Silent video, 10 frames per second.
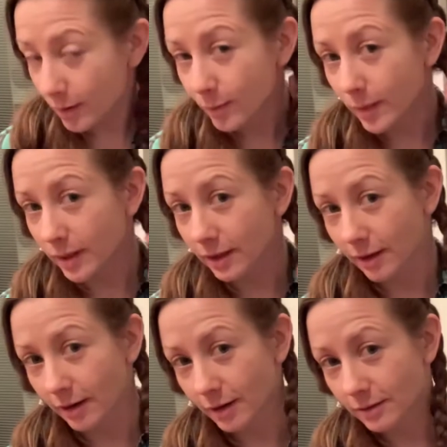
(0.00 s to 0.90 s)
But
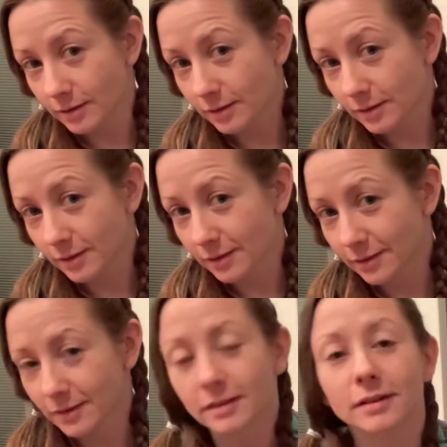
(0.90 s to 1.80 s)
there's
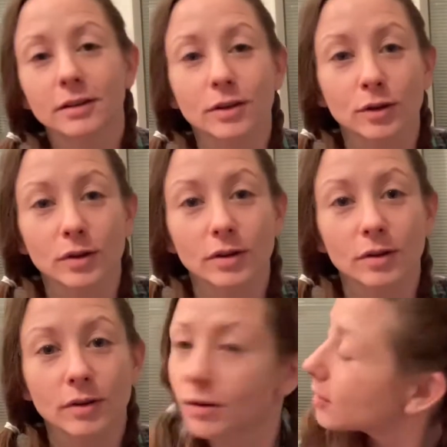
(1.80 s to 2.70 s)
your
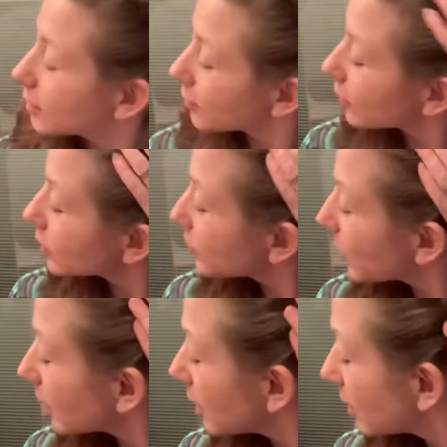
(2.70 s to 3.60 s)
French
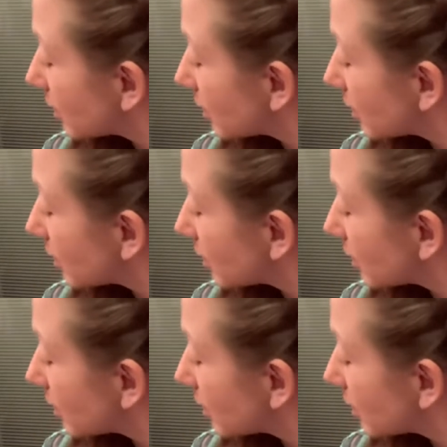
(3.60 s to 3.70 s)
braid.